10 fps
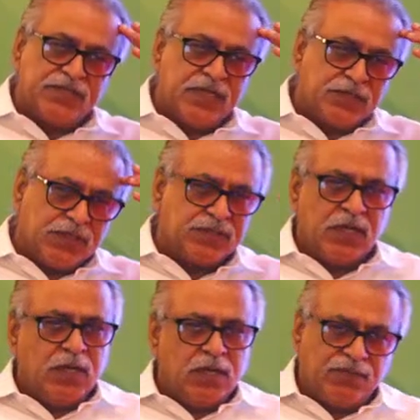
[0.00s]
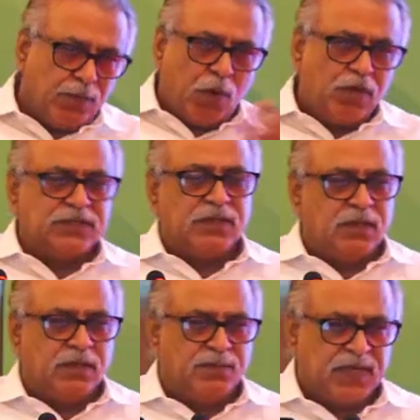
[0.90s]
centers from all
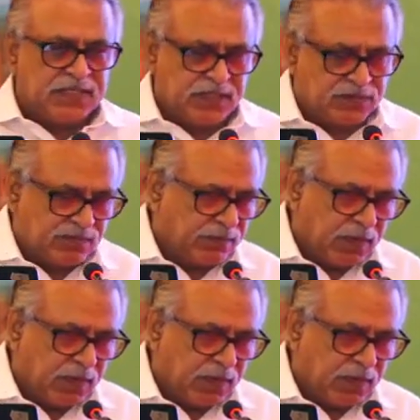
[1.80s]
the places,